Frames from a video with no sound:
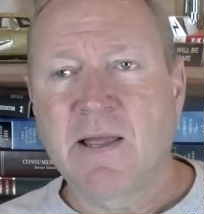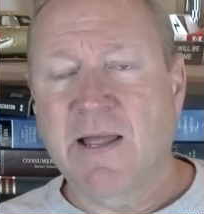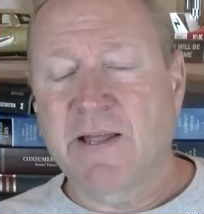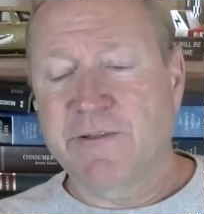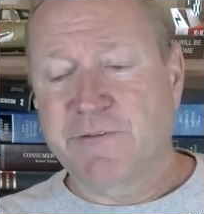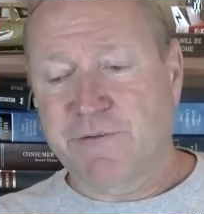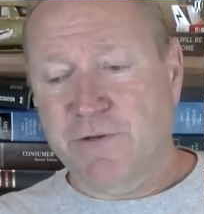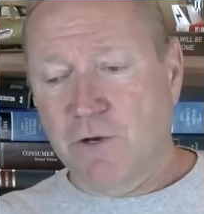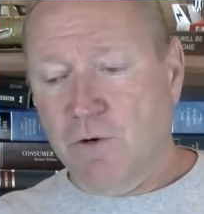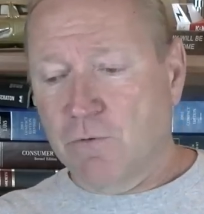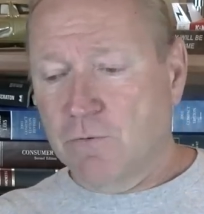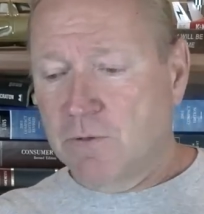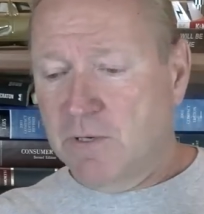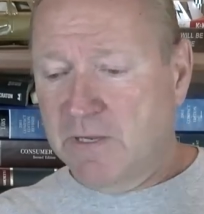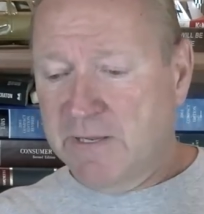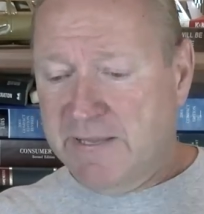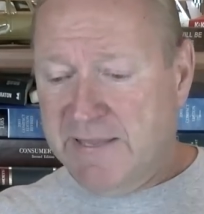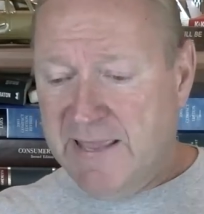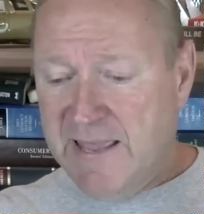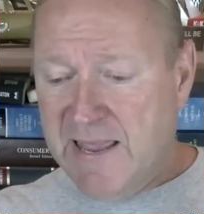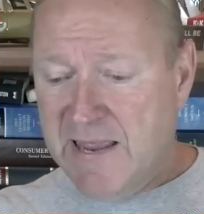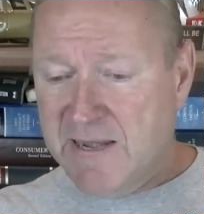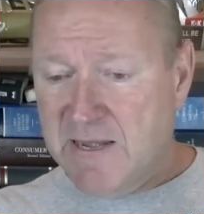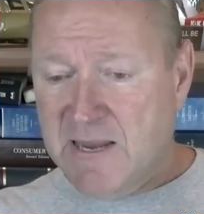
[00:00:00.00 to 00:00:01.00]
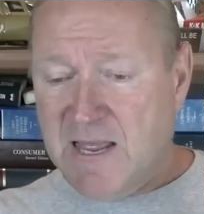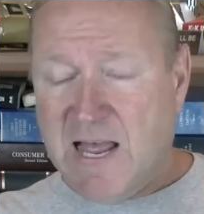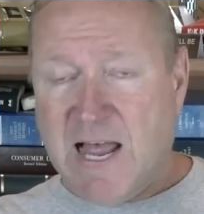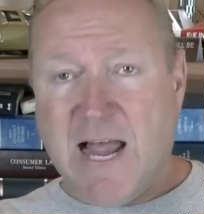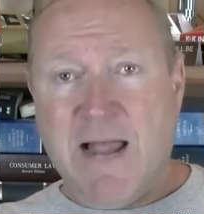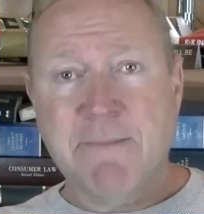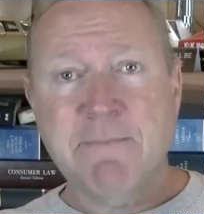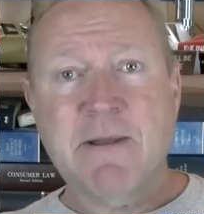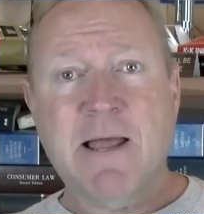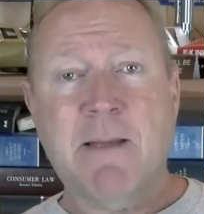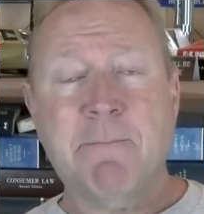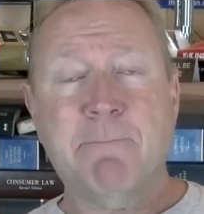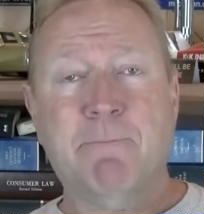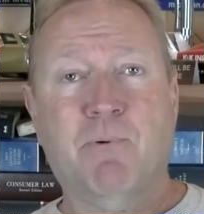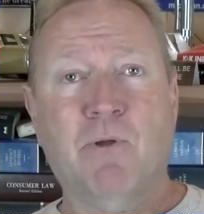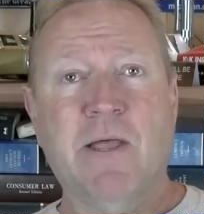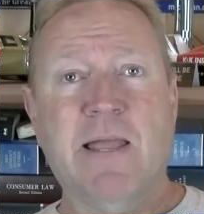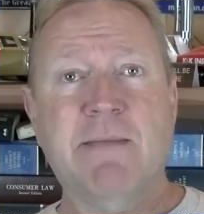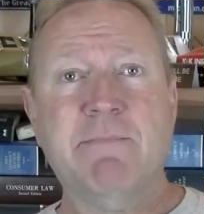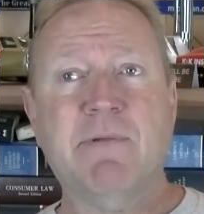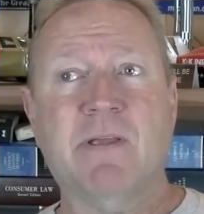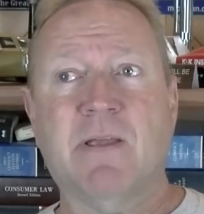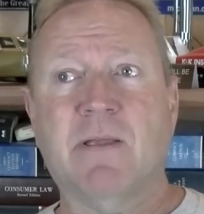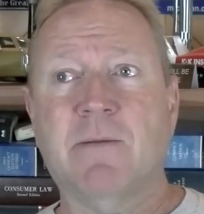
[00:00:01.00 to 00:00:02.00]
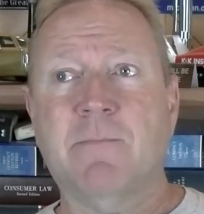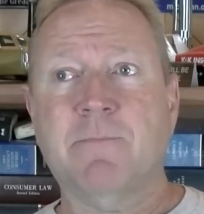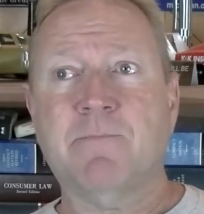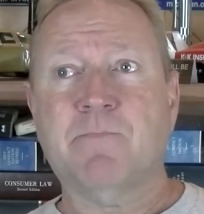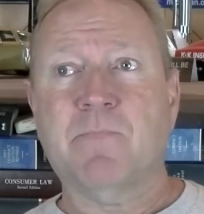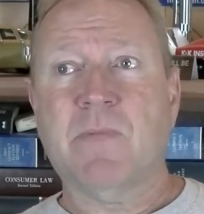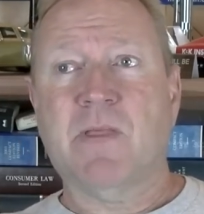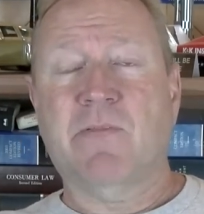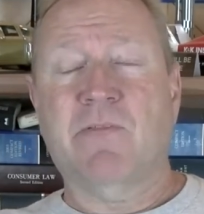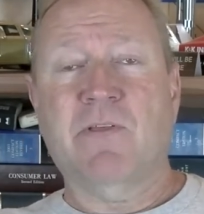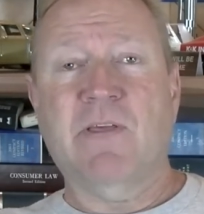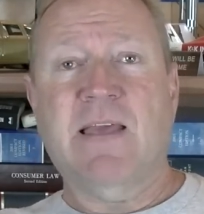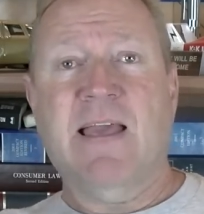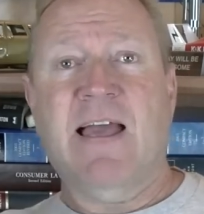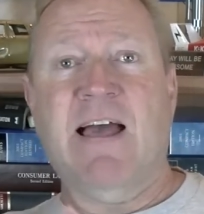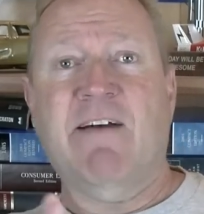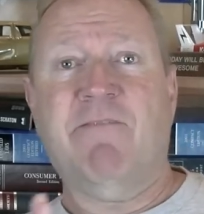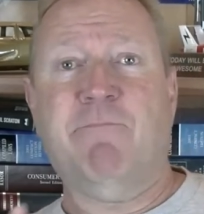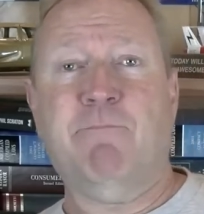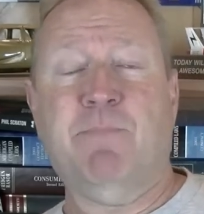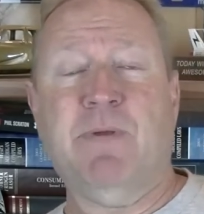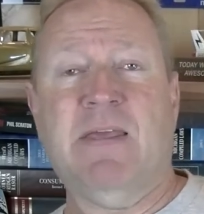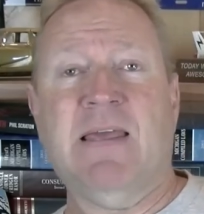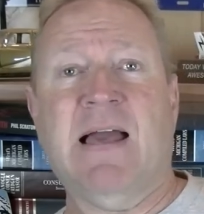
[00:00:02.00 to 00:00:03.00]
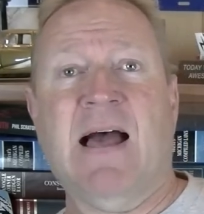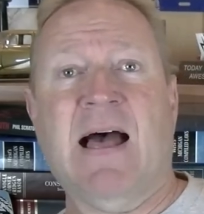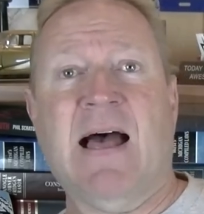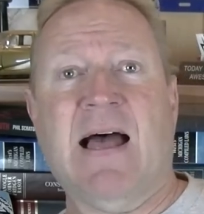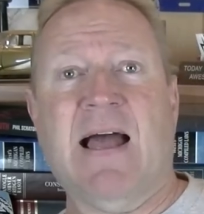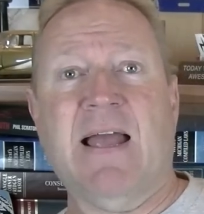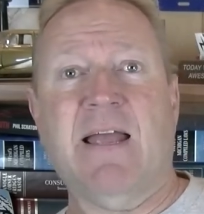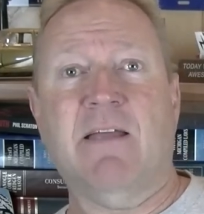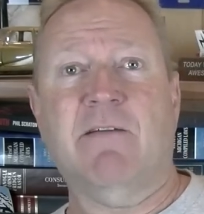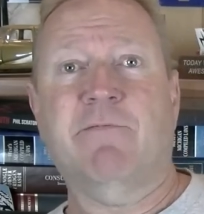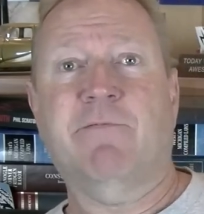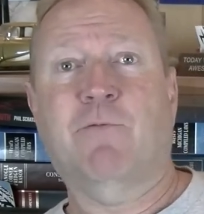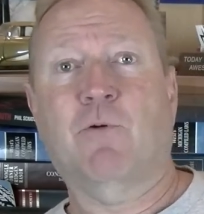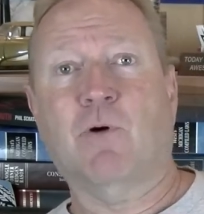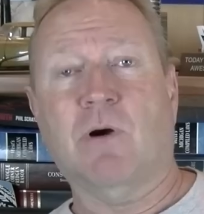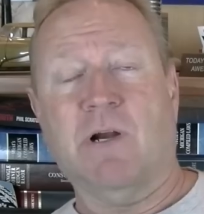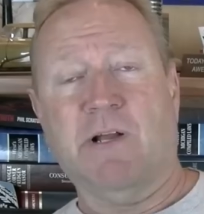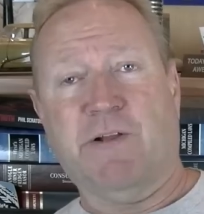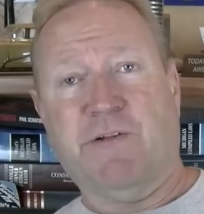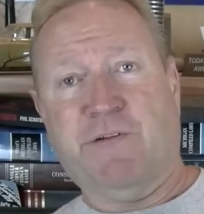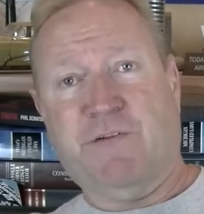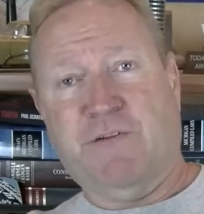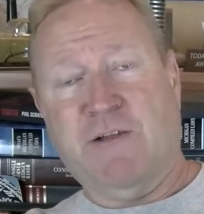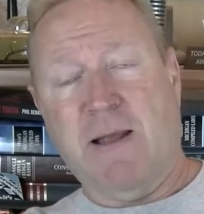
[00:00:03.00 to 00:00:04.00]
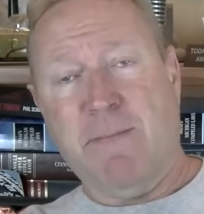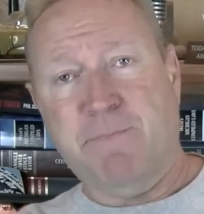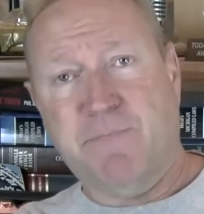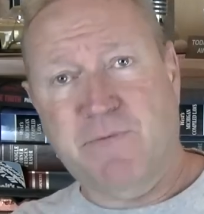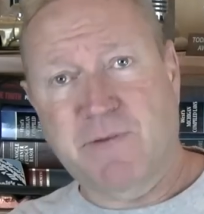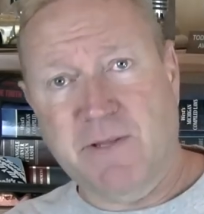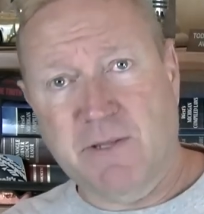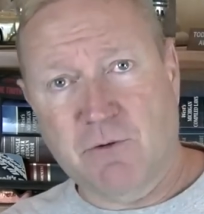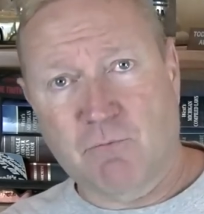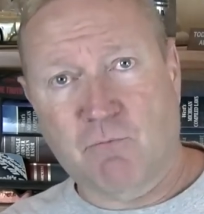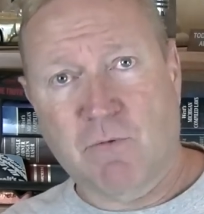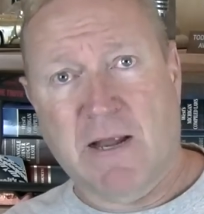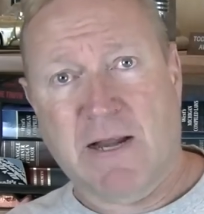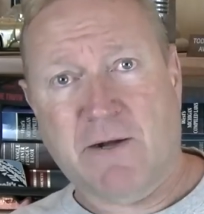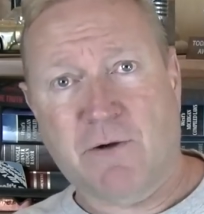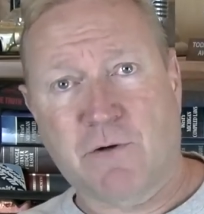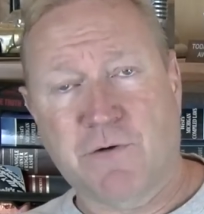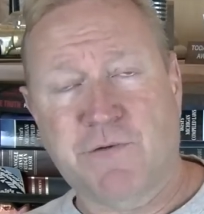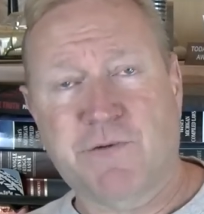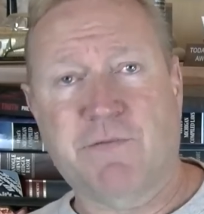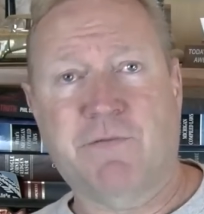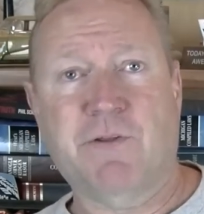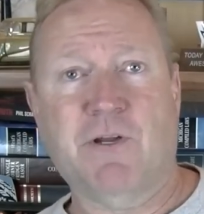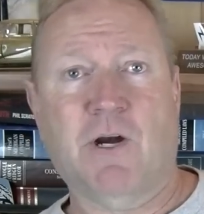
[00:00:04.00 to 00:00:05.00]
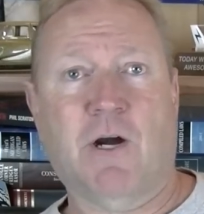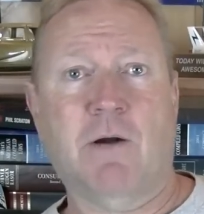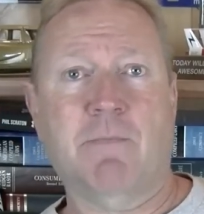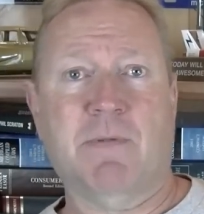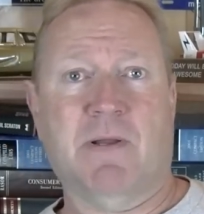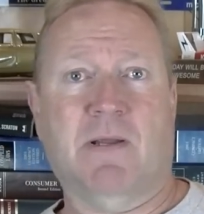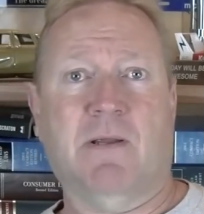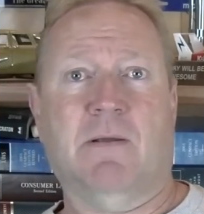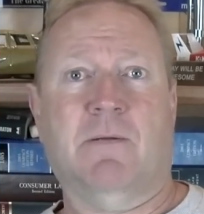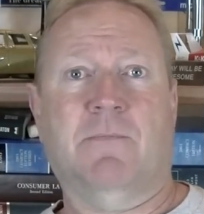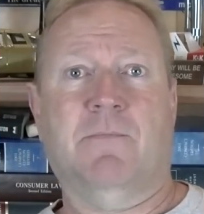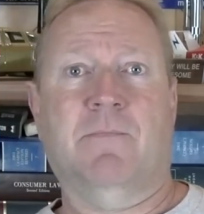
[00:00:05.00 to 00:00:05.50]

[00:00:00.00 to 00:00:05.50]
And so, again, I'm not blaming the FBI for accepting the records of the Army.